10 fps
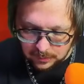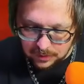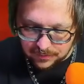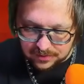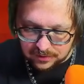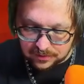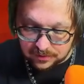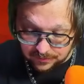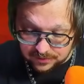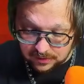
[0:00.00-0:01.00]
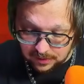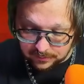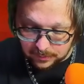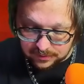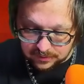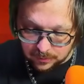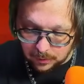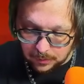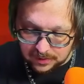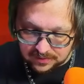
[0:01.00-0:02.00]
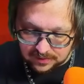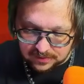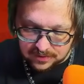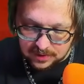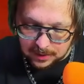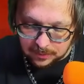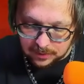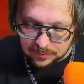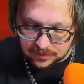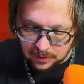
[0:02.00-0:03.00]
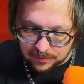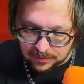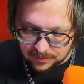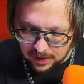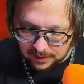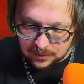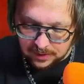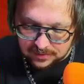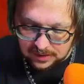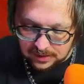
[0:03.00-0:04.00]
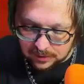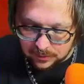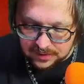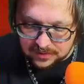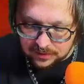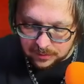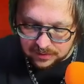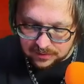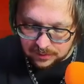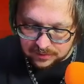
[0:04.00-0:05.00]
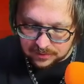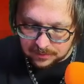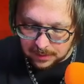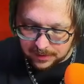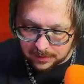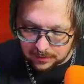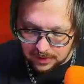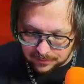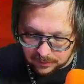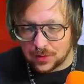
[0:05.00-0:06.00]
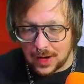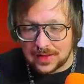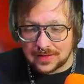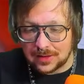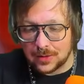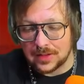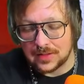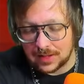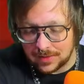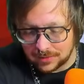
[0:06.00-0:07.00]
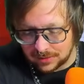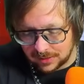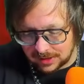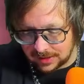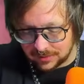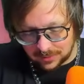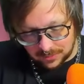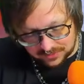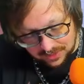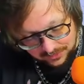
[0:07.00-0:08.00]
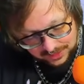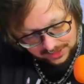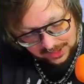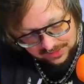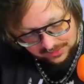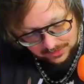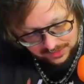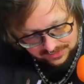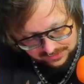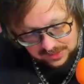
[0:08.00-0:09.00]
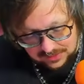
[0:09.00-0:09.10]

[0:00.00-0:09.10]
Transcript: When your investigator suffers consequences, roll 1d6 on the table and resolve the effect. Threats can increase your result by their level. Threats increase the level. Okay, so we're suffering a consequence.